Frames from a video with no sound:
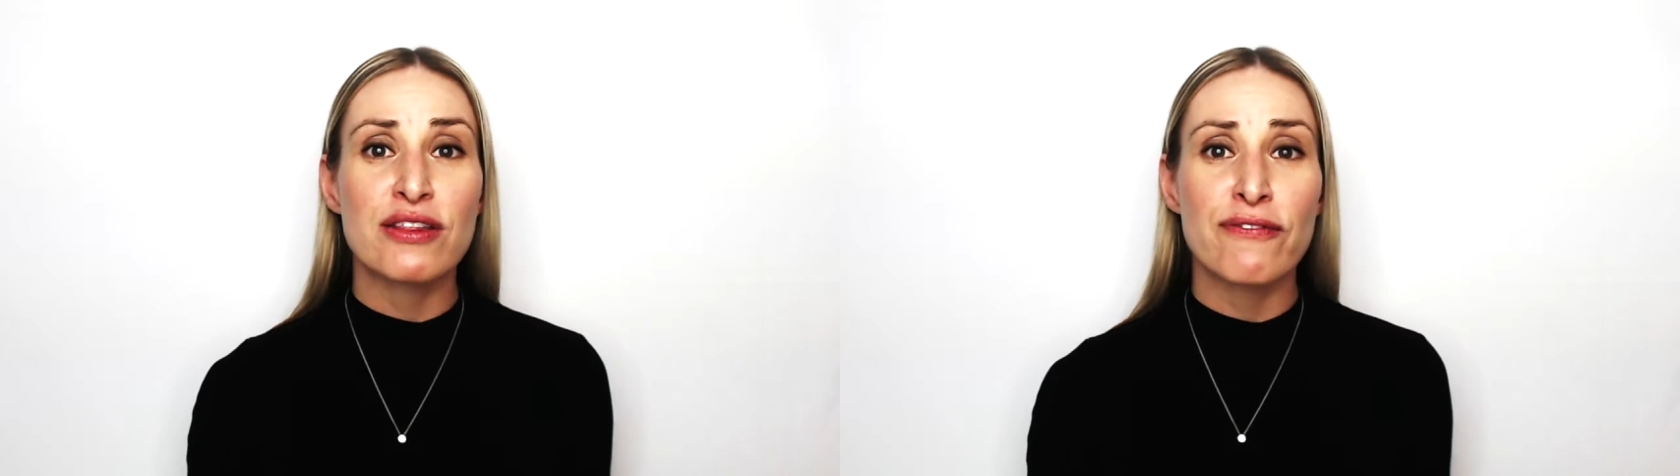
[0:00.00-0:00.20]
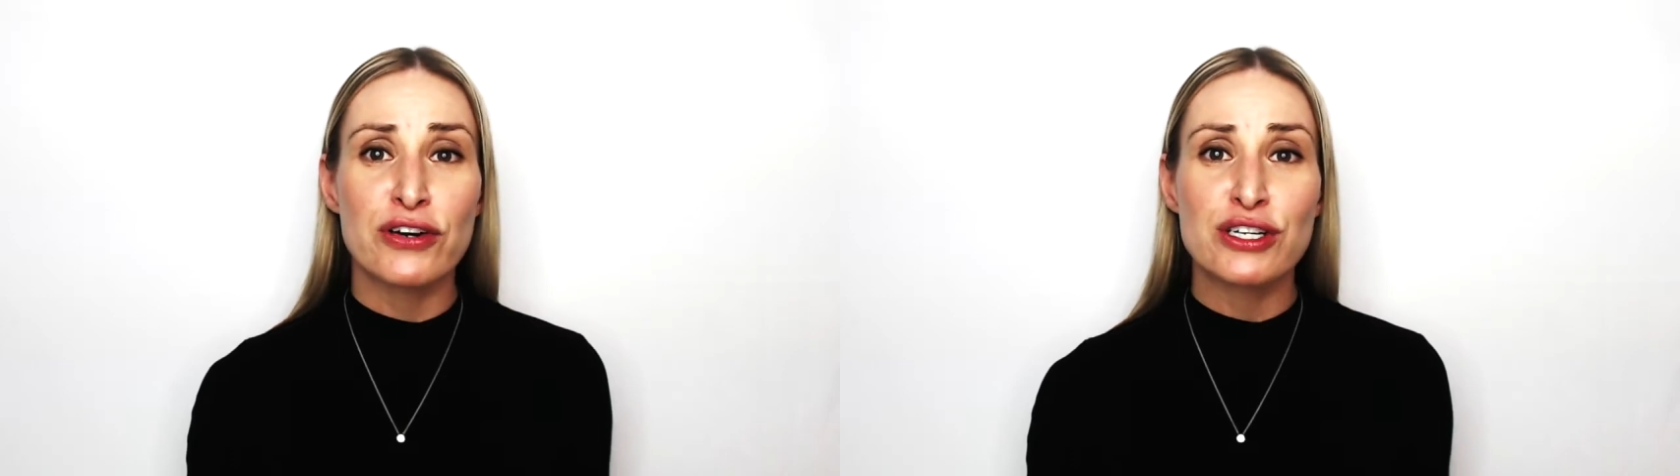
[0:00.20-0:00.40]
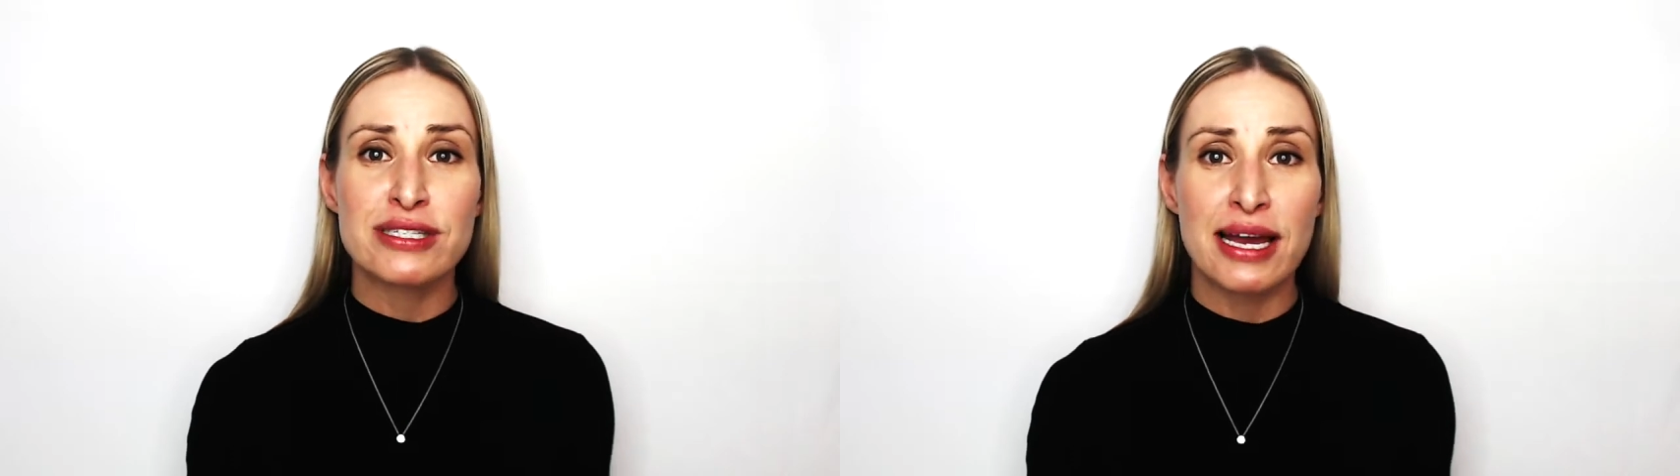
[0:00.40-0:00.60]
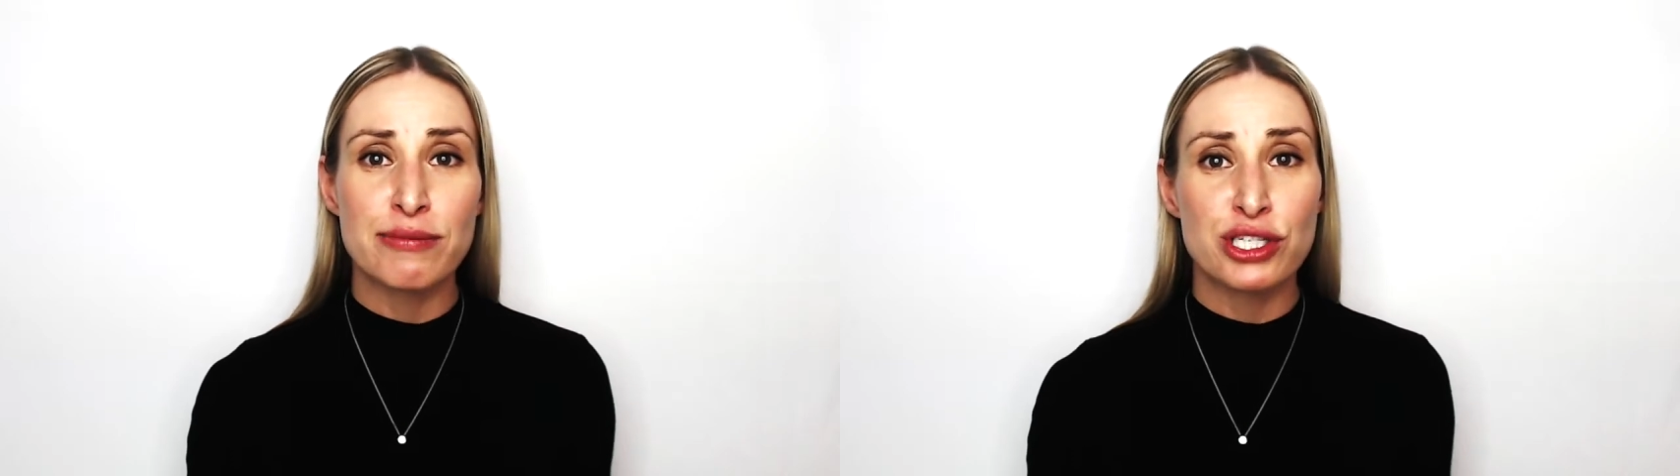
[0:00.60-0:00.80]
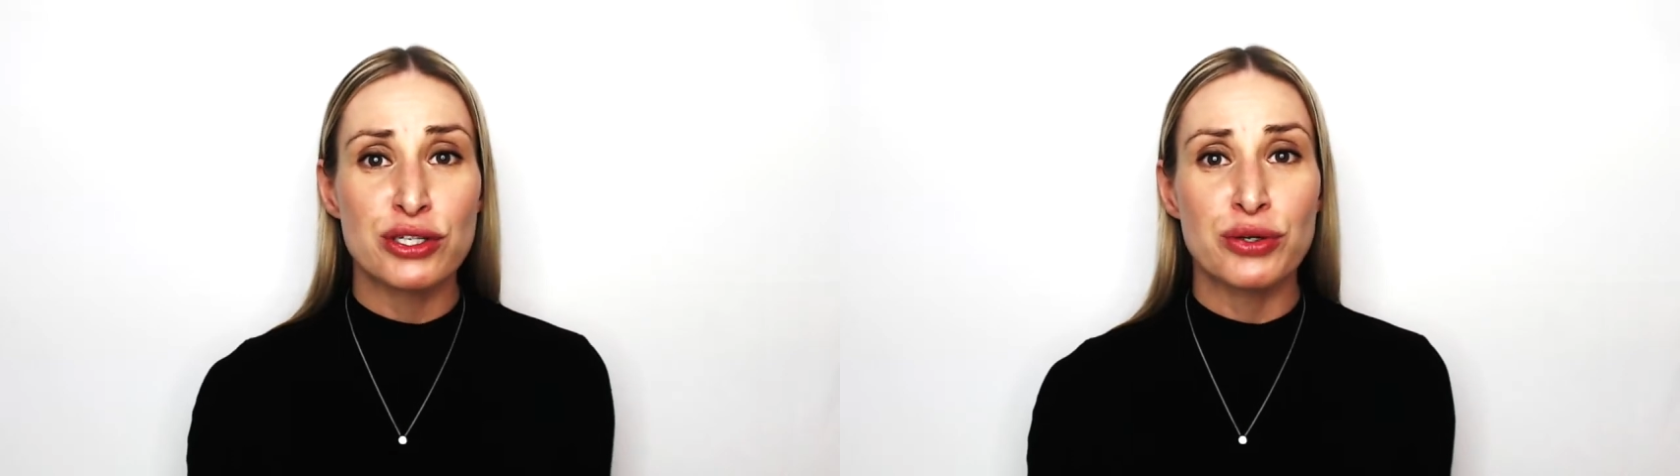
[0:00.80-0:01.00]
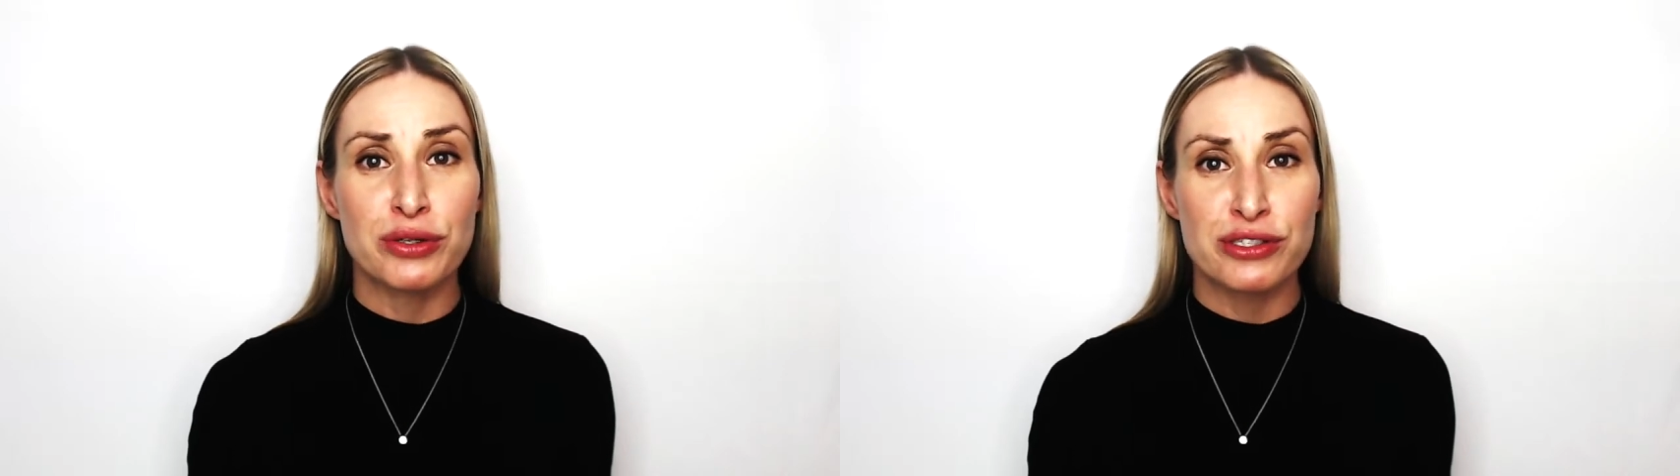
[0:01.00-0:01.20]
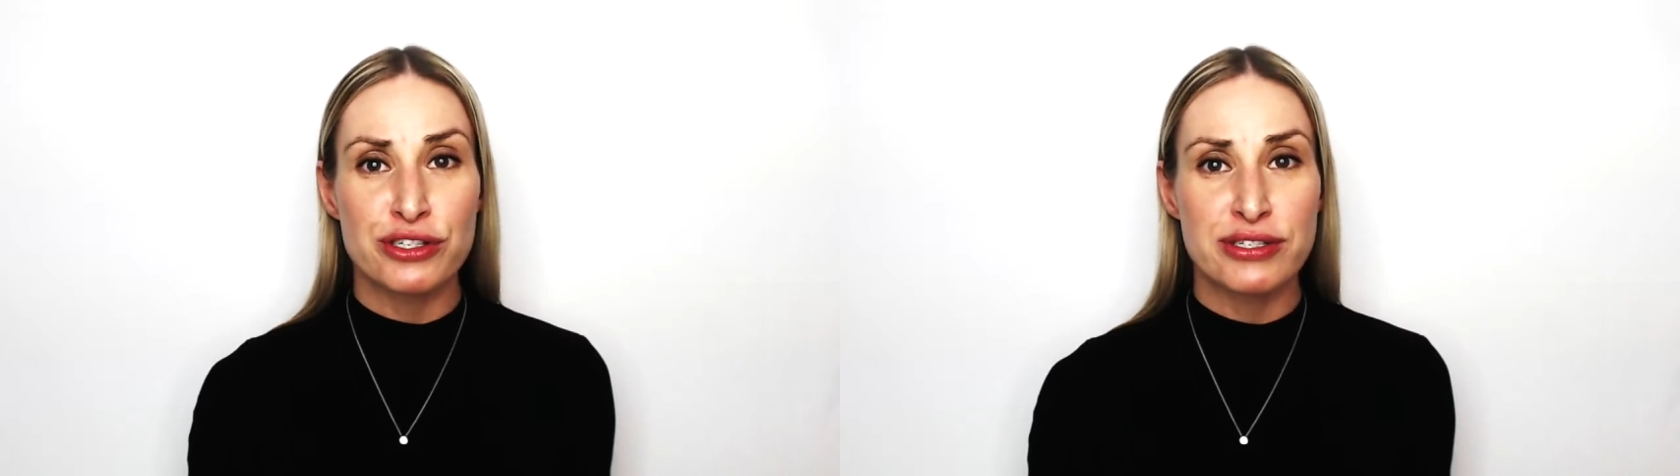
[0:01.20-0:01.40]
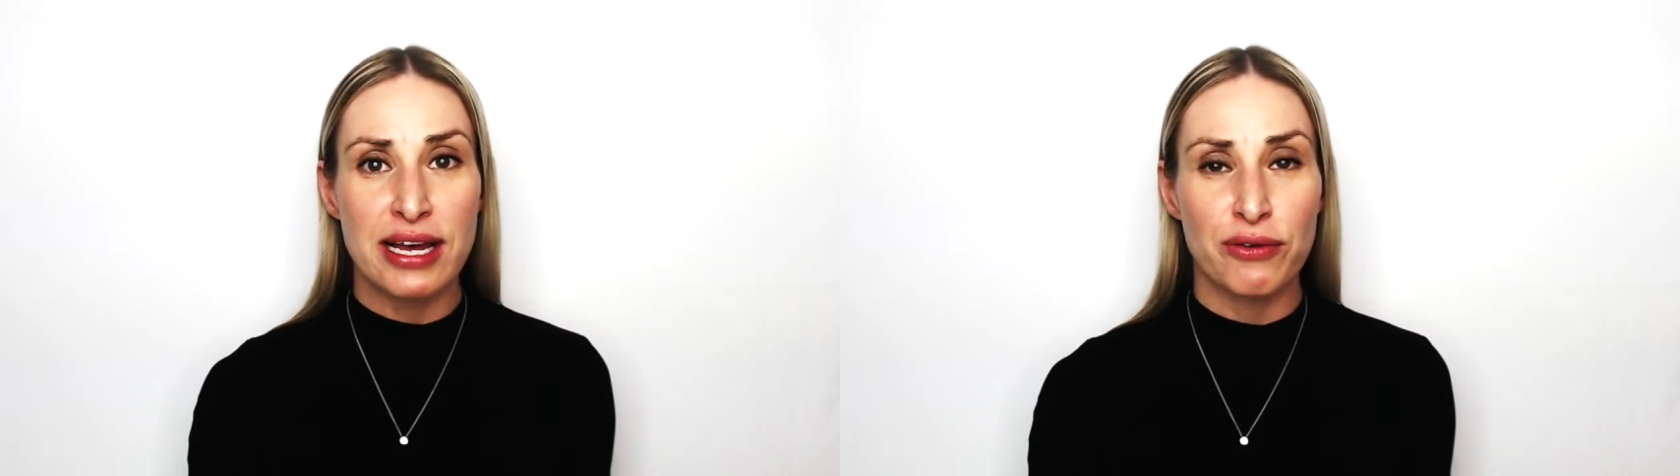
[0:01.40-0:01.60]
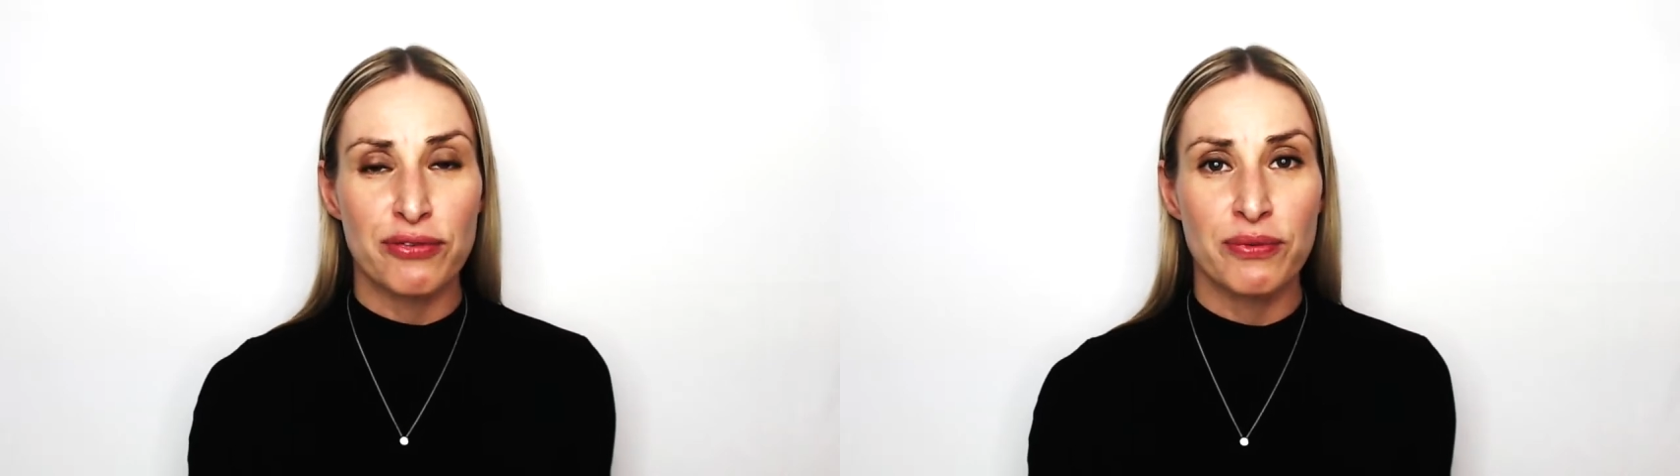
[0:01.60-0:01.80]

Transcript: the first time she Googles herself.